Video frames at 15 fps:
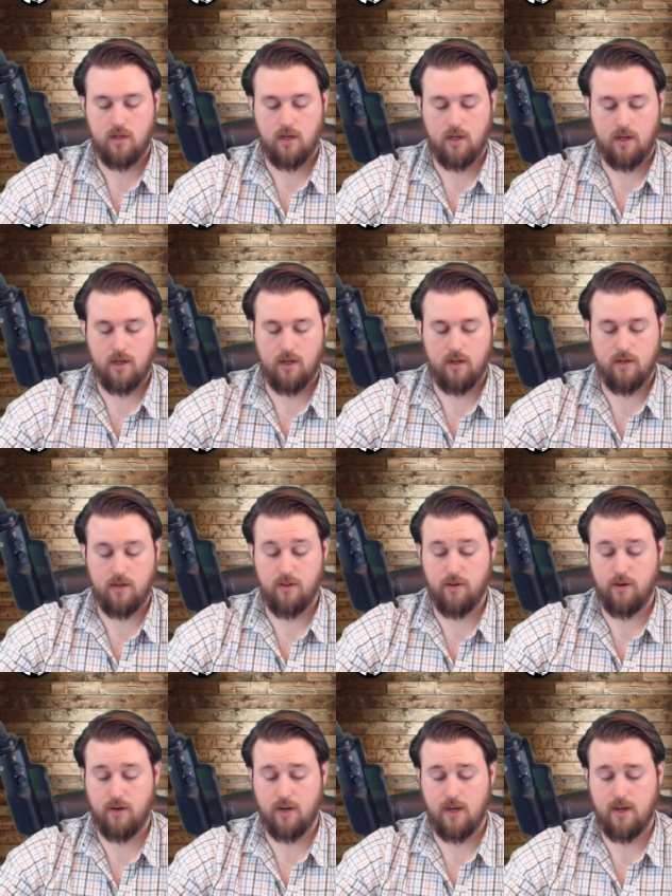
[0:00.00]
Uh,
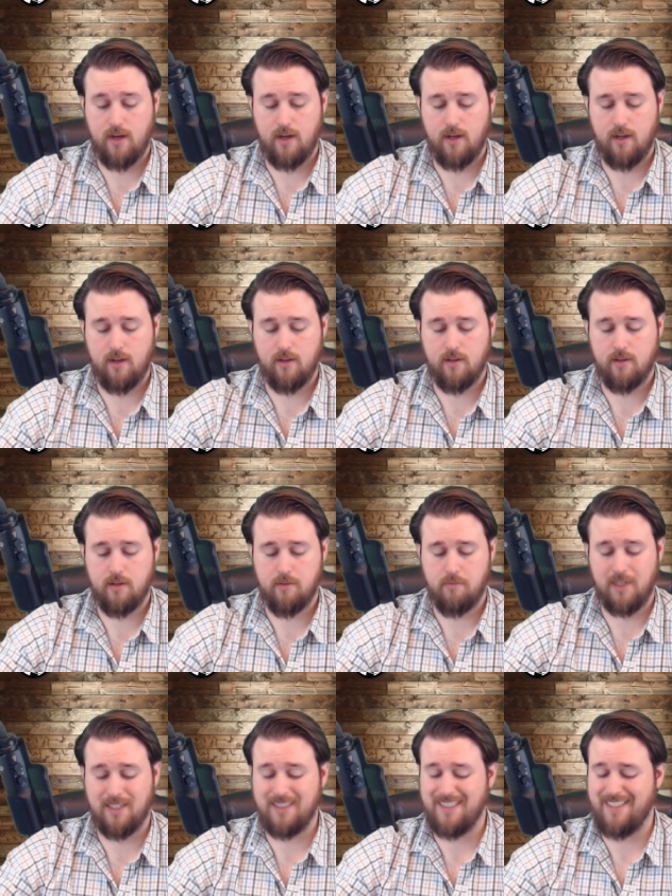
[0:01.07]
another guy,
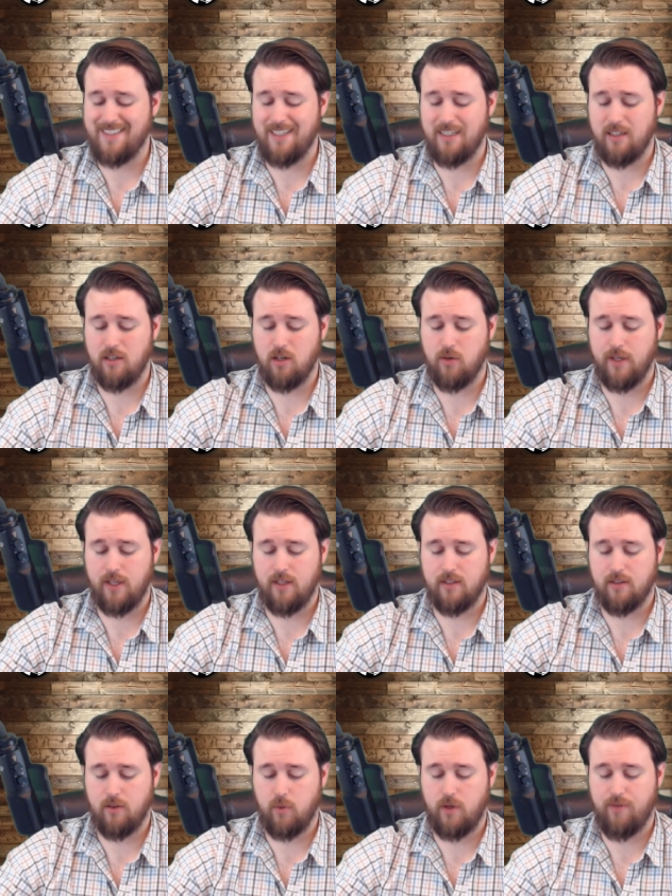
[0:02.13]
McClendon,
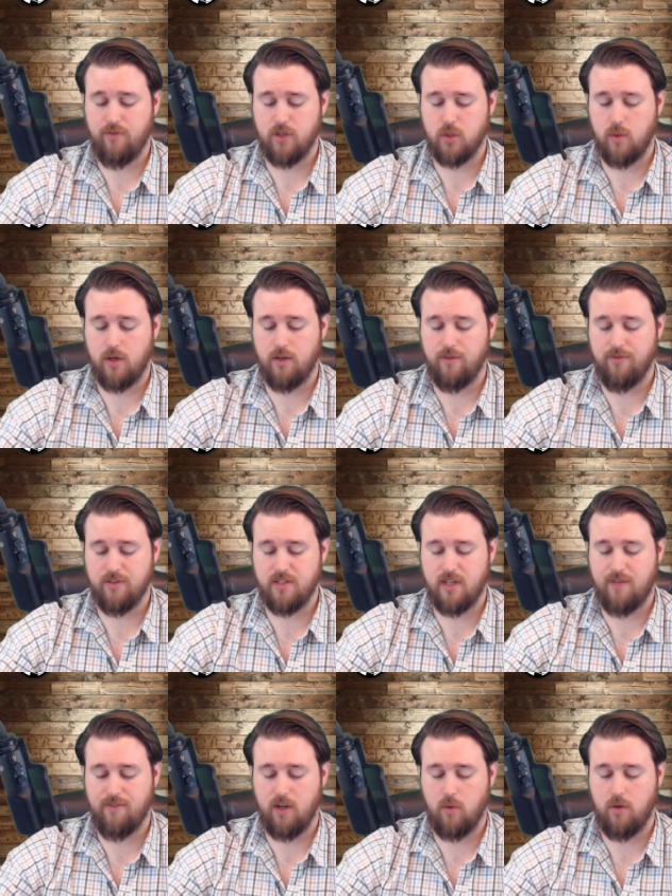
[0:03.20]
going 3 for 12 for
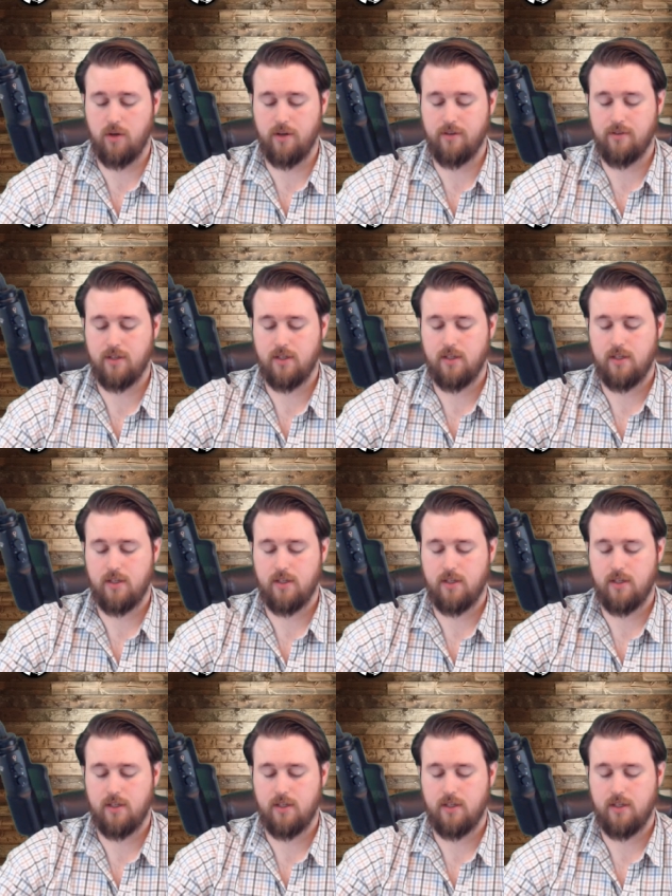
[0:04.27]
71.